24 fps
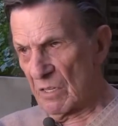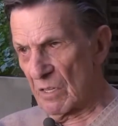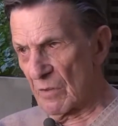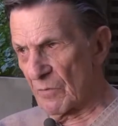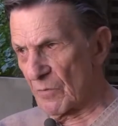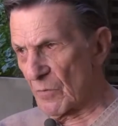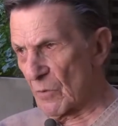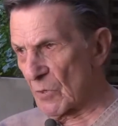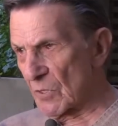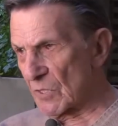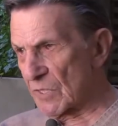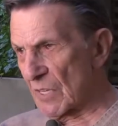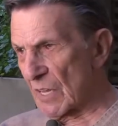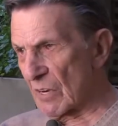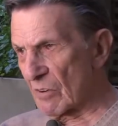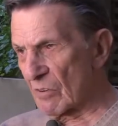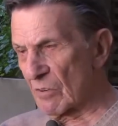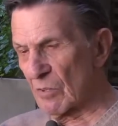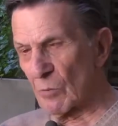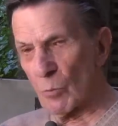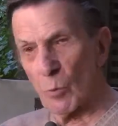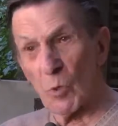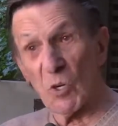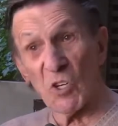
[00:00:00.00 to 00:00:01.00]
The first
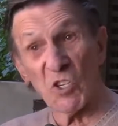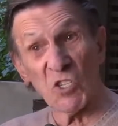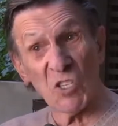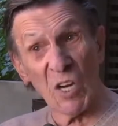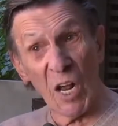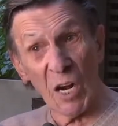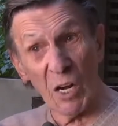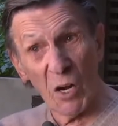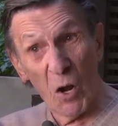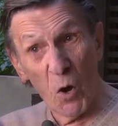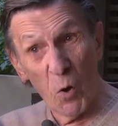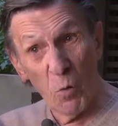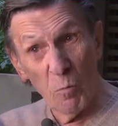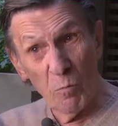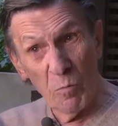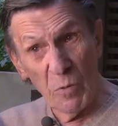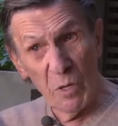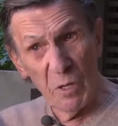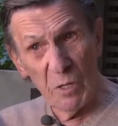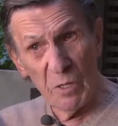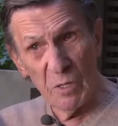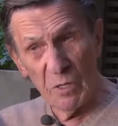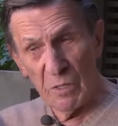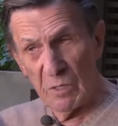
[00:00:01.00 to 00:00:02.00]
letter in the word
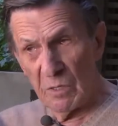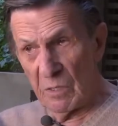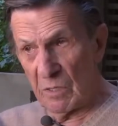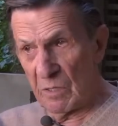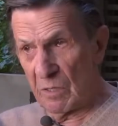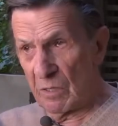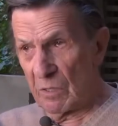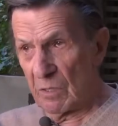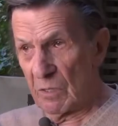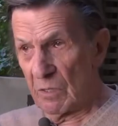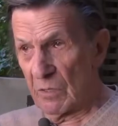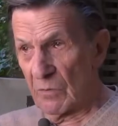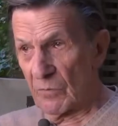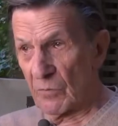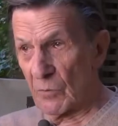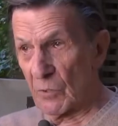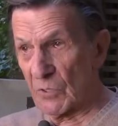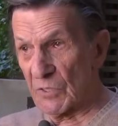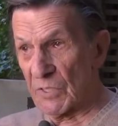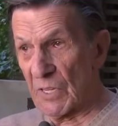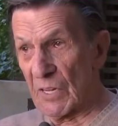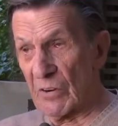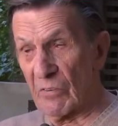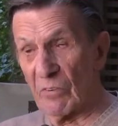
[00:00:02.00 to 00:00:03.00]
shalom,
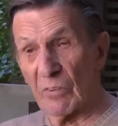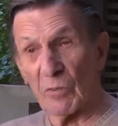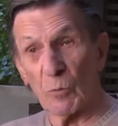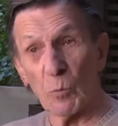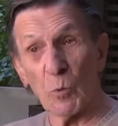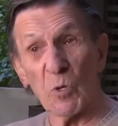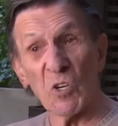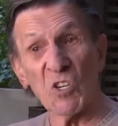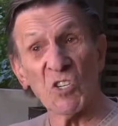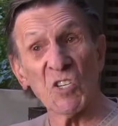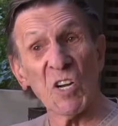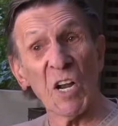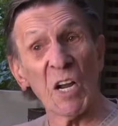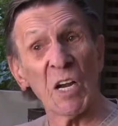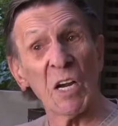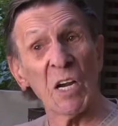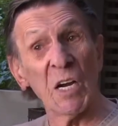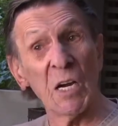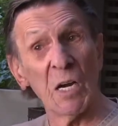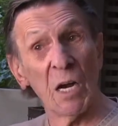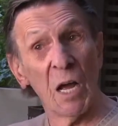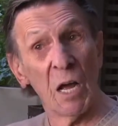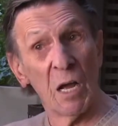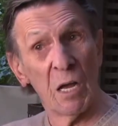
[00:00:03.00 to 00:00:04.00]
first letter in the word
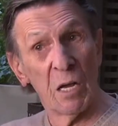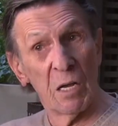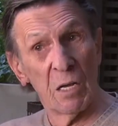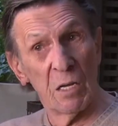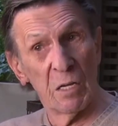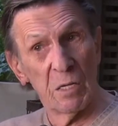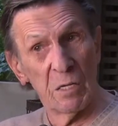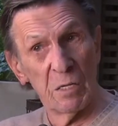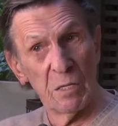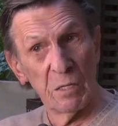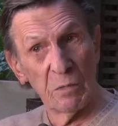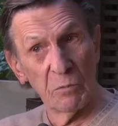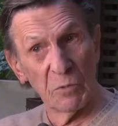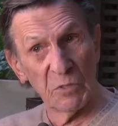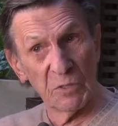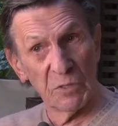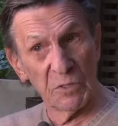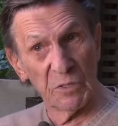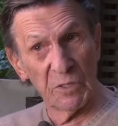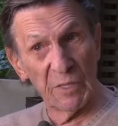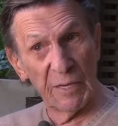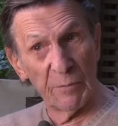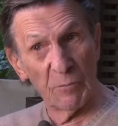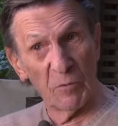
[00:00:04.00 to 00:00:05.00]
Shekhinah, which
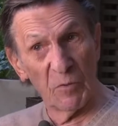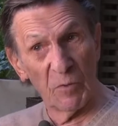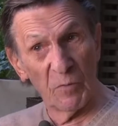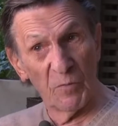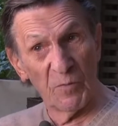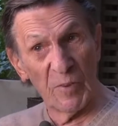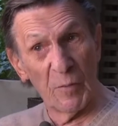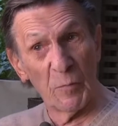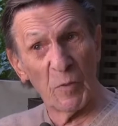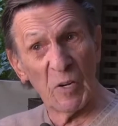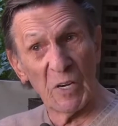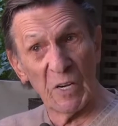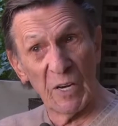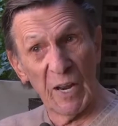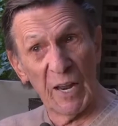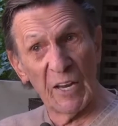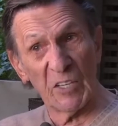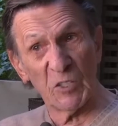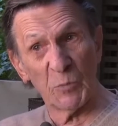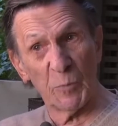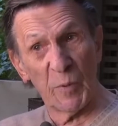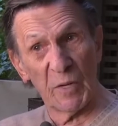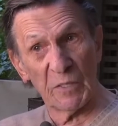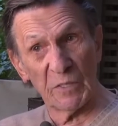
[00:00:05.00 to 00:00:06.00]
is the name of the feminine
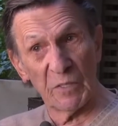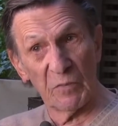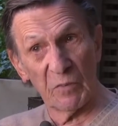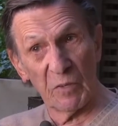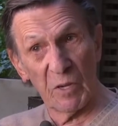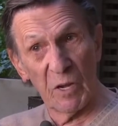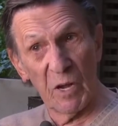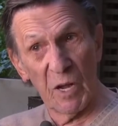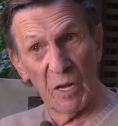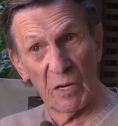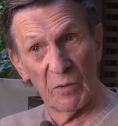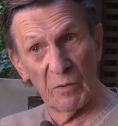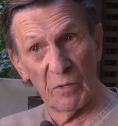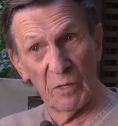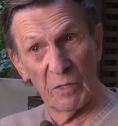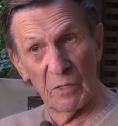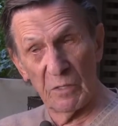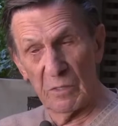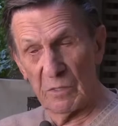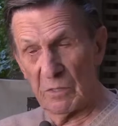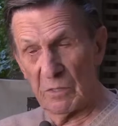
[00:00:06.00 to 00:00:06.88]
aspect of God,